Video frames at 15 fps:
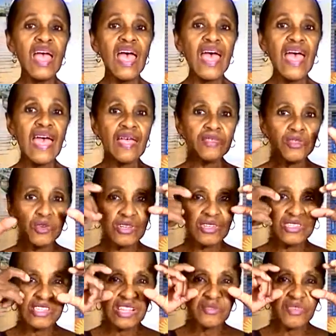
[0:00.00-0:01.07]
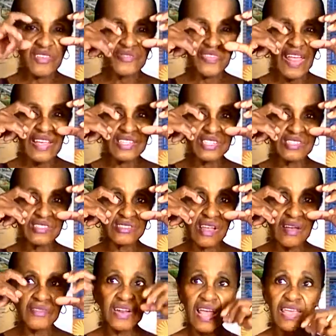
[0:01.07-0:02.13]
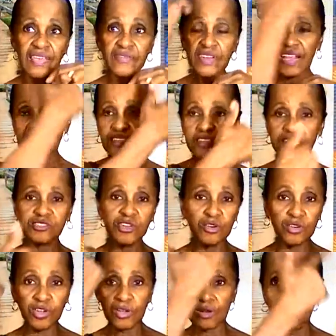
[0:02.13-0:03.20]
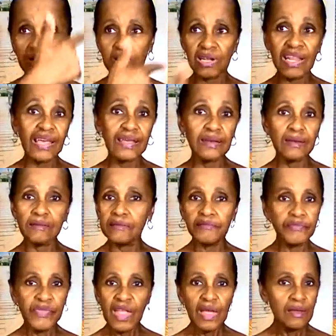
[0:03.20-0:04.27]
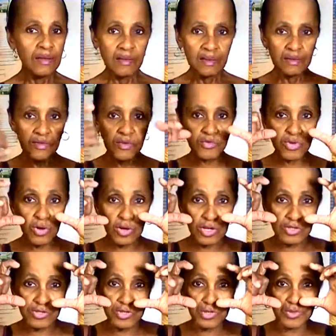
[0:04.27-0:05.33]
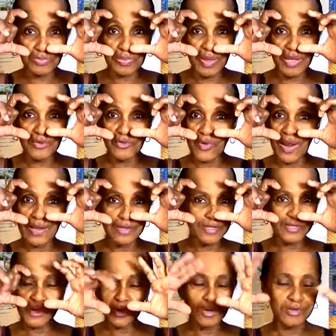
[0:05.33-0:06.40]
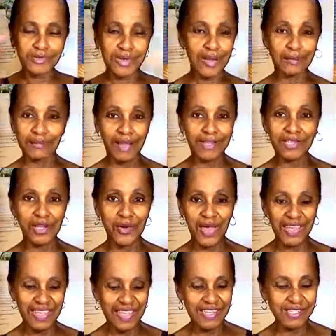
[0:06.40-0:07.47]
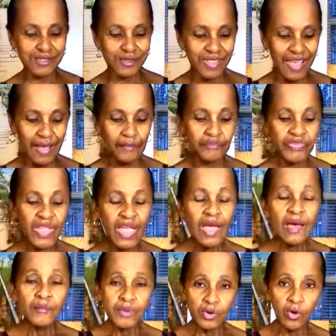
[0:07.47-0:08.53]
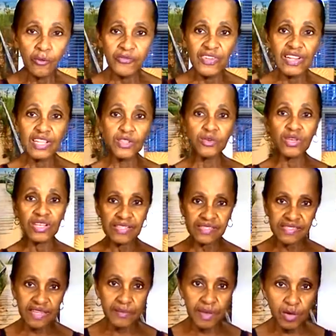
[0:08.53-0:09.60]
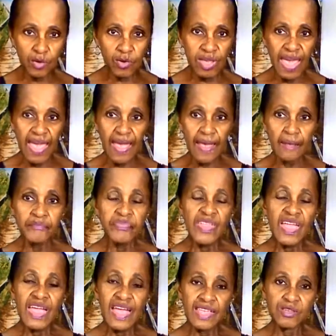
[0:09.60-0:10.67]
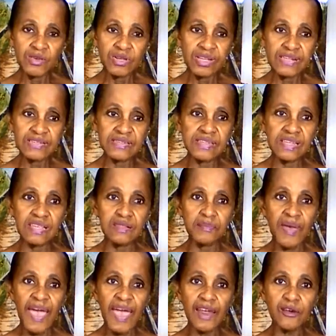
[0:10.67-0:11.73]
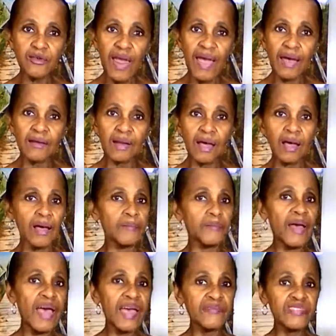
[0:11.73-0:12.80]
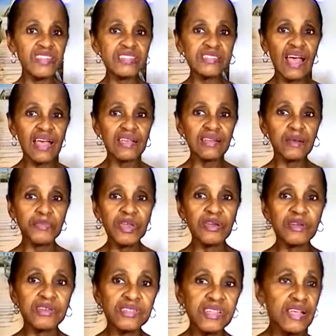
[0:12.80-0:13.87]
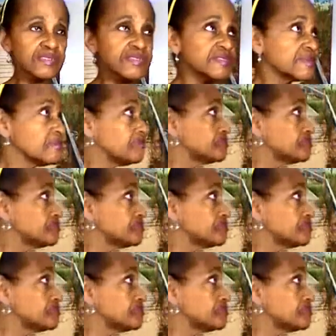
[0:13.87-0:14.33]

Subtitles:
And you could see the reflections of it. I even had the circular light. You sort of do big round circles. I'm like, no, I can't do that. But hopefully you can see me okay. And you can see the background. I have the sign up here. It says,